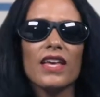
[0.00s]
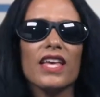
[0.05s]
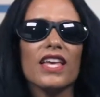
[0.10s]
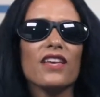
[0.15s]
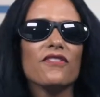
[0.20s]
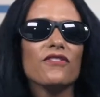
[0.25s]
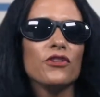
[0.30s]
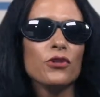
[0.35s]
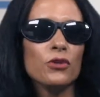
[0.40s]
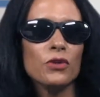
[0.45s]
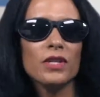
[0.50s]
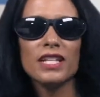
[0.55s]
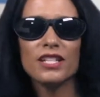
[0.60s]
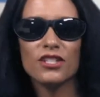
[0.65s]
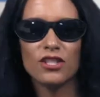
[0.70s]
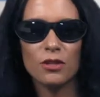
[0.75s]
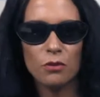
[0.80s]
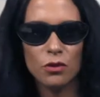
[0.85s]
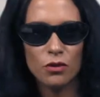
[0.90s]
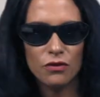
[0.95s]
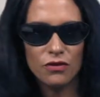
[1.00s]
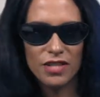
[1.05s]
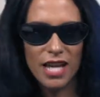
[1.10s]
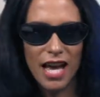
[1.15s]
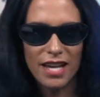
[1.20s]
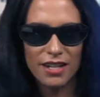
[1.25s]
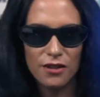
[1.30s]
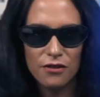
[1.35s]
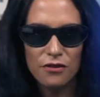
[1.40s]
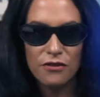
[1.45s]
If you need to move
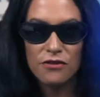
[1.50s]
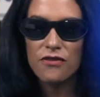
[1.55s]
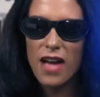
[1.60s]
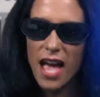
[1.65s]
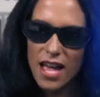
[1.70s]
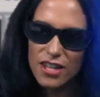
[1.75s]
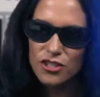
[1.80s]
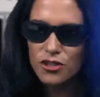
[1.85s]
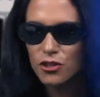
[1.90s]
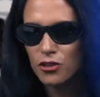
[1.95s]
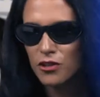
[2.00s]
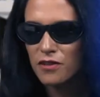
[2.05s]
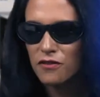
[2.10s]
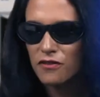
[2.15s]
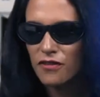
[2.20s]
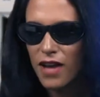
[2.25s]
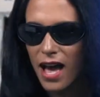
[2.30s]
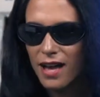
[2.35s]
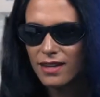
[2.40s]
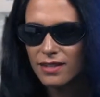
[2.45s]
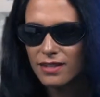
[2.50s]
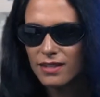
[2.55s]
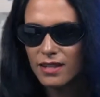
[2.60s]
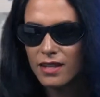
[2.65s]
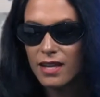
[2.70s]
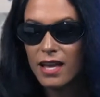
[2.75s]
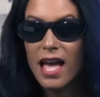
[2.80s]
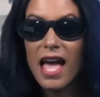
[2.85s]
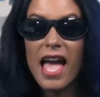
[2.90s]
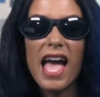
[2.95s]
data faster than fast
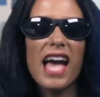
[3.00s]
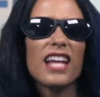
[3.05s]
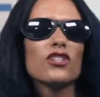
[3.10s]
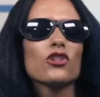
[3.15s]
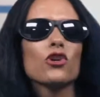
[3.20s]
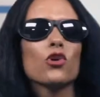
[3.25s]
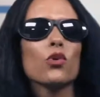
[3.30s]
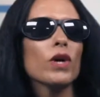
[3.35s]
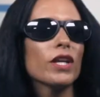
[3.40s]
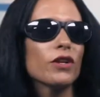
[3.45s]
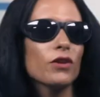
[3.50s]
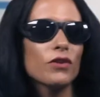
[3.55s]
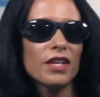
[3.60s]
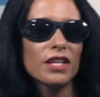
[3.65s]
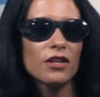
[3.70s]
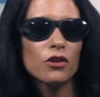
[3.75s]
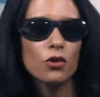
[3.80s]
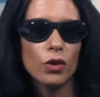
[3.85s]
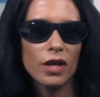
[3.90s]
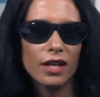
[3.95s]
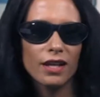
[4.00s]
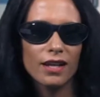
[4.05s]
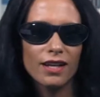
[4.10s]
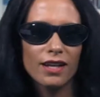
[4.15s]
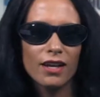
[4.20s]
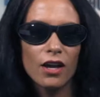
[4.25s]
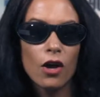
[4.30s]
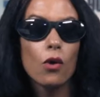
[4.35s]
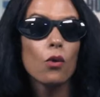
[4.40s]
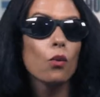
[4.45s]
and quicker than quick,
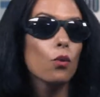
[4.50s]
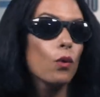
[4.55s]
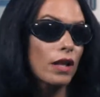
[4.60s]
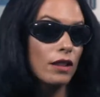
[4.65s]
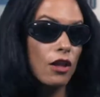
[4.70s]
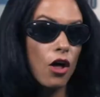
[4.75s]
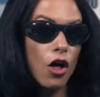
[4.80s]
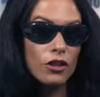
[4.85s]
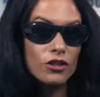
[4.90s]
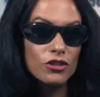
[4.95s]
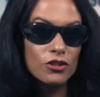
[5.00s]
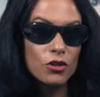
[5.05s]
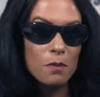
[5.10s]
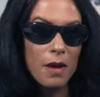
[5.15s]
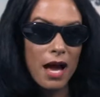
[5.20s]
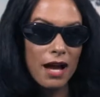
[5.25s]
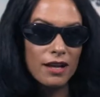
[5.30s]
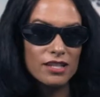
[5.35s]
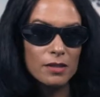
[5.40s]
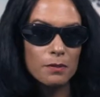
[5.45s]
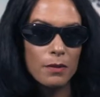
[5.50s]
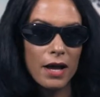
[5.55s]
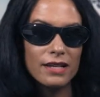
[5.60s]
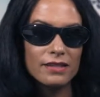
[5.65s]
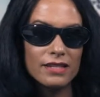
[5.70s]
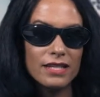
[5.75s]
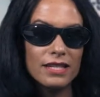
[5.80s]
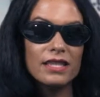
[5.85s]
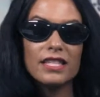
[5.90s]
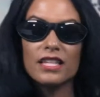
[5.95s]
while also
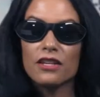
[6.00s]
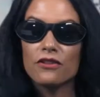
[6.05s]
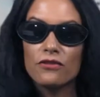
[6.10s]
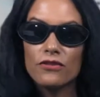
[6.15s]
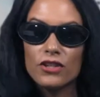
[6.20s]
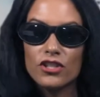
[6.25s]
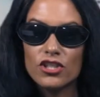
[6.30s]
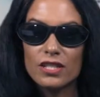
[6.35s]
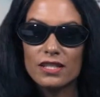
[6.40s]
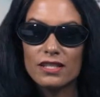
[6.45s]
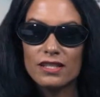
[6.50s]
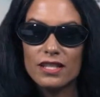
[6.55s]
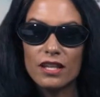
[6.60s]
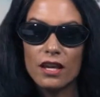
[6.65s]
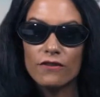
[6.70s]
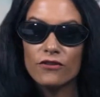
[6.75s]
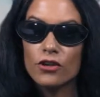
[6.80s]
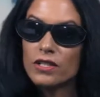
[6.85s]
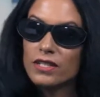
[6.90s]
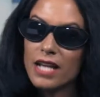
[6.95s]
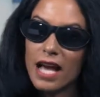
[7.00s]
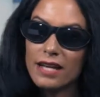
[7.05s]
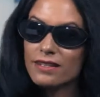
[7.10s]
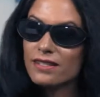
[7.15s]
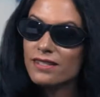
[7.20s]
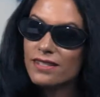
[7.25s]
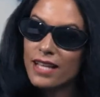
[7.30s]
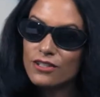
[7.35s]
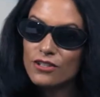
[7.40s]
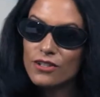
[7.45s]
maximizing the efficiency of your data
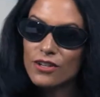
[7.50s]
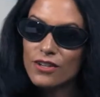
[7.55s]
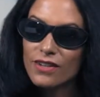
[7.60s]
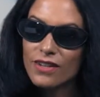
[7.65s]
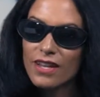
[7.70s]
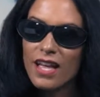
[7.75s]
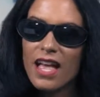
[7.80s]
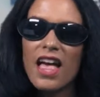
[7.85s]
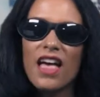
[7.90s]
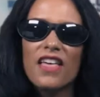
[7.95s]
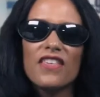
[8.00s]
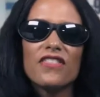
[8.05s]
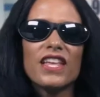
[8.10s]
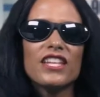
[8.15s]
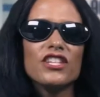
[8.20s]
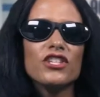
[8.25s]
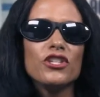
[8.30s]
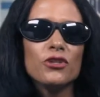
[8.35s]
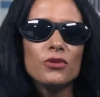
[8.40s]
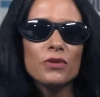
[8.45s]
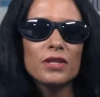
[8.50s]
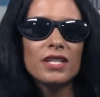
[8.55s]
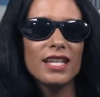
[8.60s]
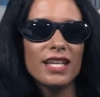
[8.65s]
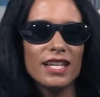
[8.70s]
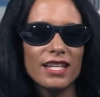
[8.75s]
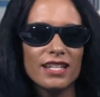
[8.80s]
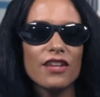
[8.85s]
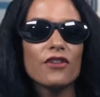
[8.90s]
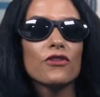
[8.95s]
center, then you
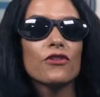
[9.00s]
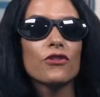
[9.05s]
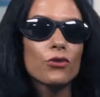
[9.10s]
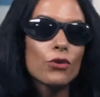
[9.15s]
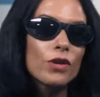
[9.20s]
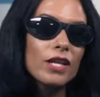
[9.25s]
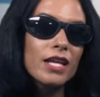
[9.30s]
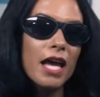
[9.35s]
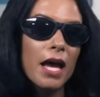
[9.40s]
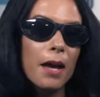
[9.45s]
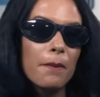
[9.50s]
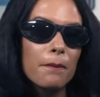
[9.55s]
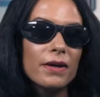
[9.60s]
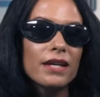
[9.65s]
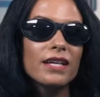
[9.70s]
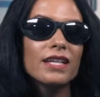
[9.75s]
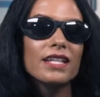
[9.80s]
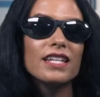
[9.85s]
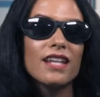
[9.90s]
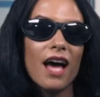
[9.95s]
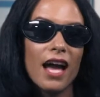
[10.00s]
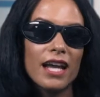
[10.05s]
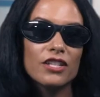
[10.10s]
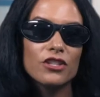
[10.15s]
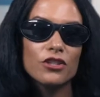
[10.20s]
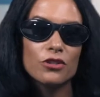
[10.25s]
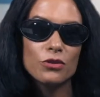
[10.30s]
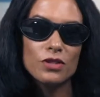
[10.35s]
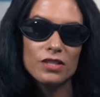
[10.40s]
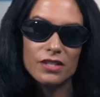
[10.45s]
need three M nine
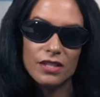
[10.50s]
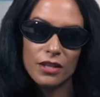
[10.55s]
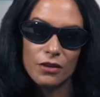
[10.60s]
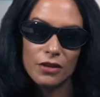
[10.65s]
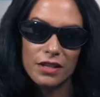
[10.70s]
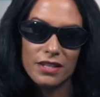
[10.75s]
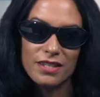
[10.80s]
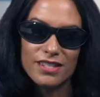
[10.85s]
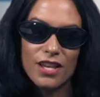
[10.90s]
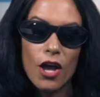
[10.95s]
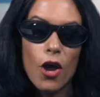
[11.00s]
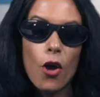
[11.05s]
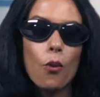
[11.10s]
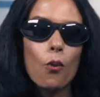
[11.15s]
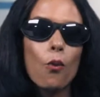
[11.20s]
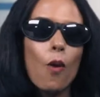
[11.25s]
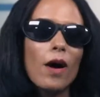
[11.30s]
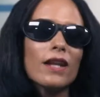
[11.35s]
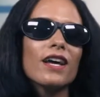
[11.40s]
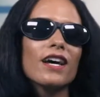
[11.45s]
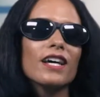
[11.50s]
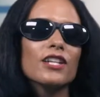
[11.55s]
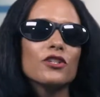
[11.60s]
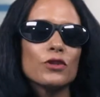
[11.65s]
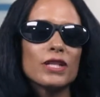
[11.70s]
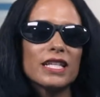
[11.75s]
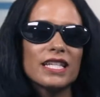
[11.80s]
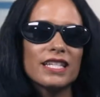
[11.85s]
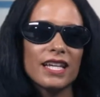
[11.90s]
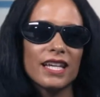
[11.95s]
Q Series one
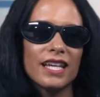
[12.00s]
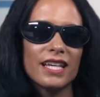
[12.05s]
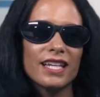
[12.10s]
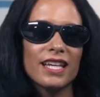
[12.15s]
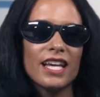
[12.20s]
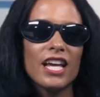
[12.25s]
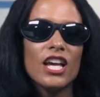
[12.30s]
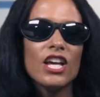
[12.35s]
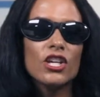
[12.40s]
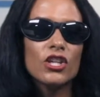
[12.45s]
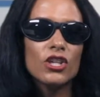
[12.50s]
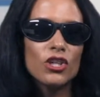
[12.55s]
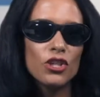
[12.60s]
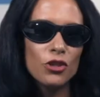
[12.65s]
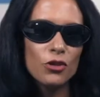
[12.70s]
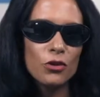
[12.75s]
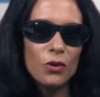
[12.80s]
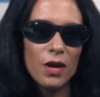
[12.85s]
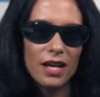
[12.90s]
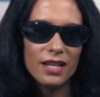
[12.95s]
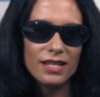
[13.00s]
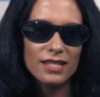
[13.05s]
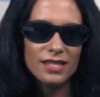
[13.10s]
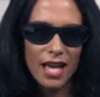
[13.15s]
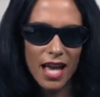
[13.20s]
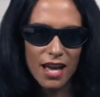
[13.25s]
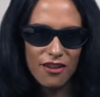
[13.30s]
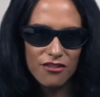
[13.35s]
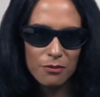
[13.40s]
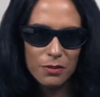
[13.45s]
hundred gig Q S
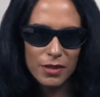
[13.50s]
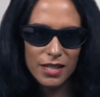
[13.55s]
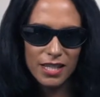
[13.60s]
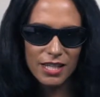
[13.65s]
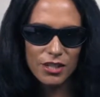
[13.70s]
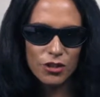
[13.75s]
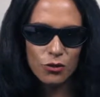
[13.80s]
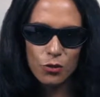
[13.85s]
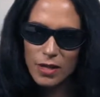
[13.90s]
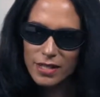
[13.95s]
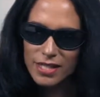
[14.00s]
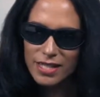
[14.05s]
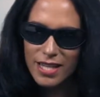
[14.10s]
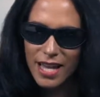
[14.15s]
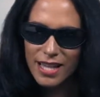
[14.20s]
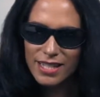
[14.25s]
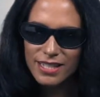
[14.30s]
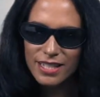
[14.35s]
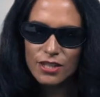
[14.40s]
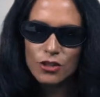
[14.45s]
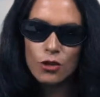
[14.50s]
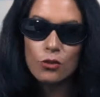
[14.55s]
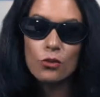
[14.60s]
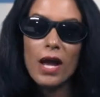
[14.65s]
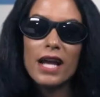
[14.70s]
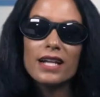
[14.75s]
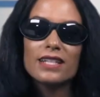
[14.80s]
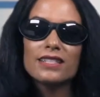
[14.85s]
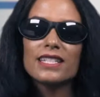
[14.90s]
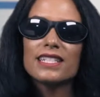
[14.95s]
F P twenty-eight
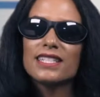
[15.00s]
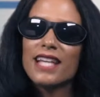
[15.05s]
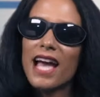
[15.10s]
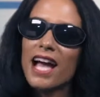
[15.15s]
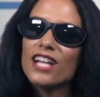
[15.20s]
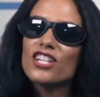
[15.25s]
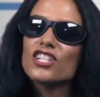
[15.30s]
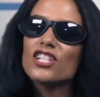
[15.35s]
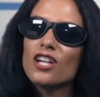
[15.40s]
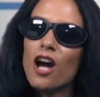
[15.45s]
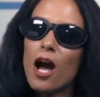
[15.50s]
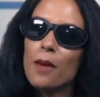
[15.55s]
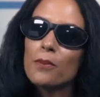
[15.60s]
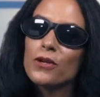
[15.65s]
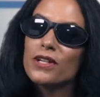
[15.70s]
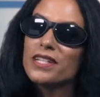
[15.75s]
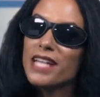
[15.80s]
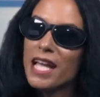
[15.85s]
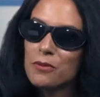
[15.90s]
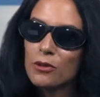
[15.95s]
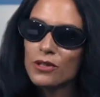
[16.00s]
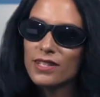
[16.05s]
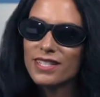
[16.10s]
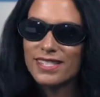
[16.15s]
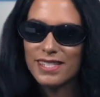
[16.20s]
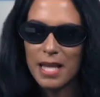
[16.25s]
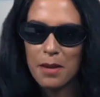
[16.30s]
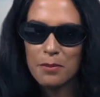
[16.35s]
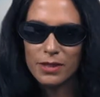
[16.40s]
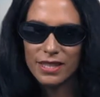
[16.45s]
direct attach copper cable
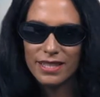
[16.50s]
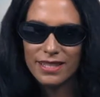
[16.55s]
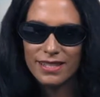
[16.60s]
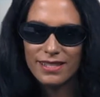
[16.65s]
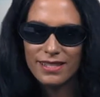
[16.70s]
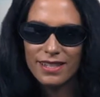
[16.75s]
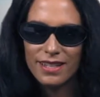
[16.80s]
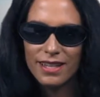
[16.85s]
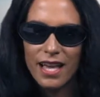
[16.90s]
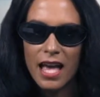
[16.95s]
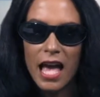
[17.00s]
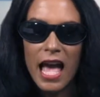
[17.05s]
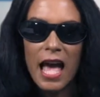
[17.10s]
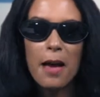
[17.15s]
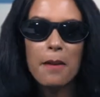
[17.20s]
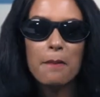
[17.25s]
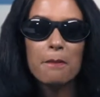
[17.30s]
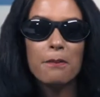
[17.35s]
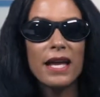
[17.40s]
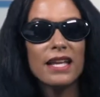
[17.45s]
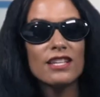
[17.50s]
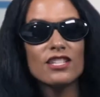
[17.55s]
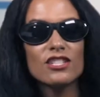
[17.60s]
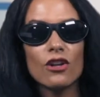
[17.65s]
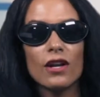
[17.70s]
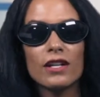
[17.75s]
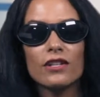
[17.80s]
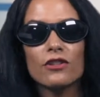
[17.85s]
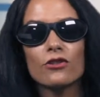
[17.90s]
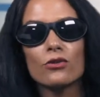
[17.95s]
assemblies. Based
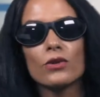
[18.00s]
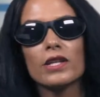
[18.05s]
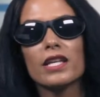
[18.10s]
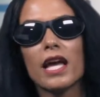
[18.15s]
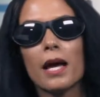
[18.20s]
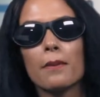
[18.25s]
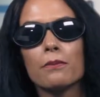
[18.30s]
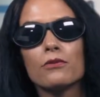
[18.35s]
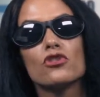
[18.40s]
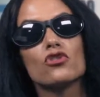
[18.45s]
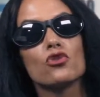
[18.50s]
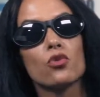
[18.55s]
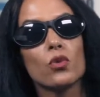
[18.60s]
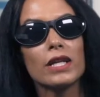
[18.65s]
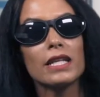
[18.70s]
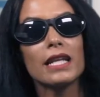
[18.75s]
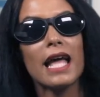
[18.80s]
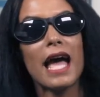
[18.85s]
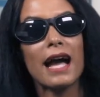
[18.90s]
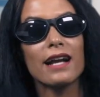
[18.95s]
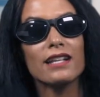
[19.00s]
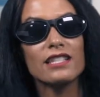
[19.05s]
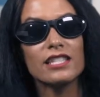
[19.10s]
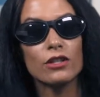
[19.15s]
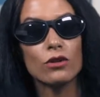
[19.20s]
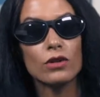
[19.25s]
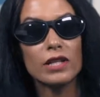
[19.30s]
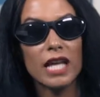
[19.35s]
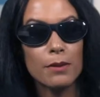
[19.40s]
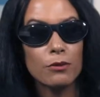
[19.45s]
on three M twin
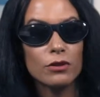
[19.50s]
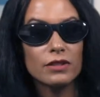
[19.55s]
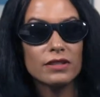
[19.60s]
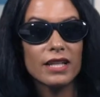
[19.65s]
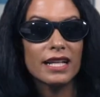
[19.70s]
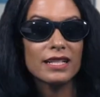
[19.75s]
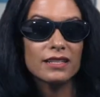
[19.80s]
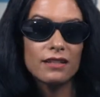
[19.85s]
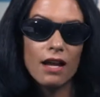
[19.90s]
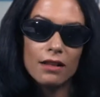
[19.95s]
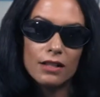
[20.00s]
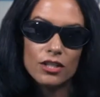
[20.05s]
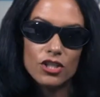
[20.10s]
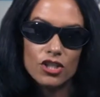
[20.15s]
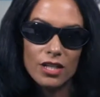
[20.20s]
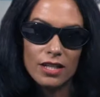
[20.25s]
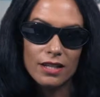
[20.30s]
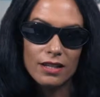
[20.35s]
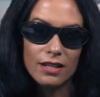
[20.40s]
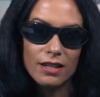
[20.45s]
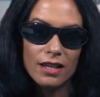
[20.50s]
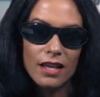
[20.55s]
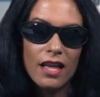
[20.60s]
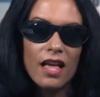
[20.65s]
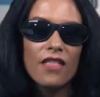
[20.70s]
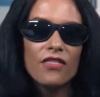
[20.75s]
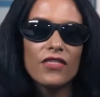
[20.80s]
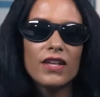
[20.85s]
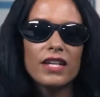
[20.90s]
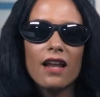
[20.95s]
axial cable technology,
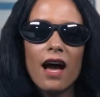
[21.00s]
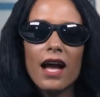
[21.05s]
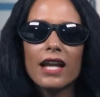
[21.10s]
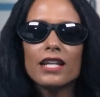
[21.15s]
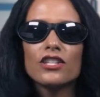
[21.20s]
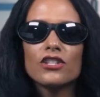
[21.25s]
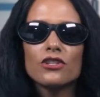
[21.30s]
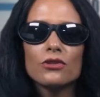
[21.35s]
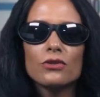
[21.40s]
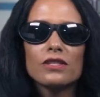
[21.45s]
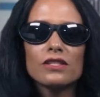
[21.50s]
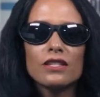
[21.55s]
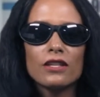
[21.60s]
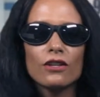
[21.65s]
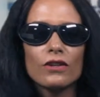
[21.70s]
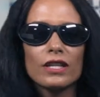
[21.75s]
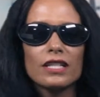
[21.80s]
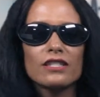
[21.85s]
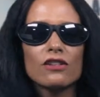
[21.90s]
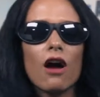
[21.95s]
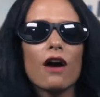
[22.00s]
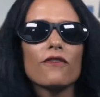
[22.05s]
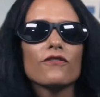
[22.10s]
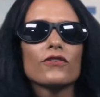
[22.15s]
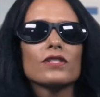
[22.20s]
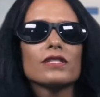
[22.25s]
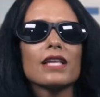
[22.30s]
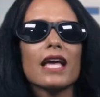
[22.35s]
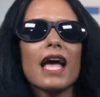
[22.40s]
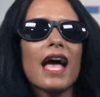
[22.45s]
the nine Q Series
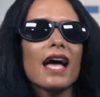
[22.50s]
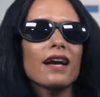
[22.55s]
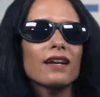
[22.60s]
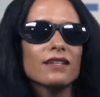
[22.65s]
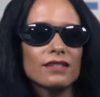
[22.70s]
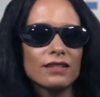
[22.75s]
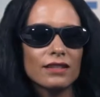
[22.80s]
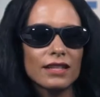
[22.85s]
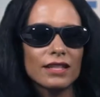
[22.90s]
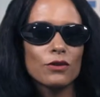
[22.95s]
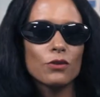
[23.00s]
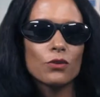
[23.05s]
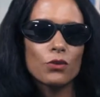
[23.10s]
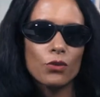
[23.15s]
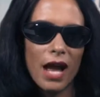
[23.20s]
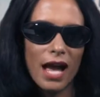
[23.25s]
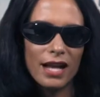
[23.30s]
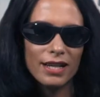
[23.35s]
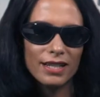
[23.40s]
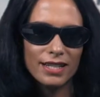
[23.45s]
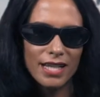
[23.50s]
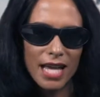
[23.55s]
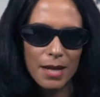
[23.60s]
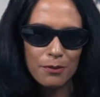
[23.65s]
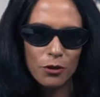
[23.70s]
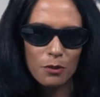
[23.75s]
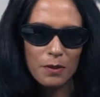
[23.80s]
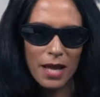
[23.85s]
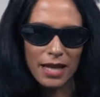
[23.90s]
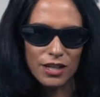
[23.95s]
offers excellent rack
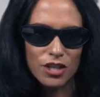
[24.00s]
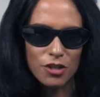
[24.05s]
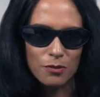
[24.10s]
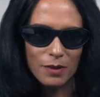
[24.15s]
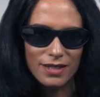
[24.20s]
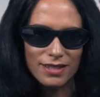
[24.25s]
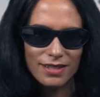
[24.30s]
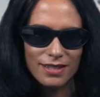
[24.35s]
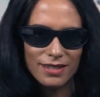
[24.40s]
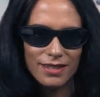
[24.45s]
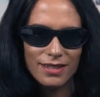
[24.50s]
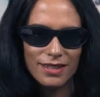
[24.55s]
cable management.